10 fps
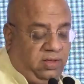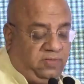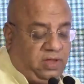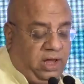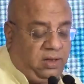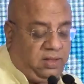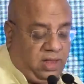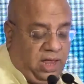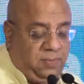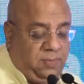have stayed
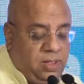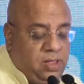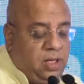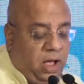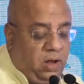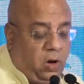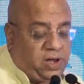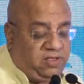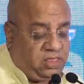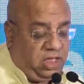same a lot
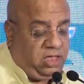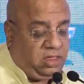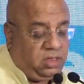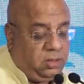has changed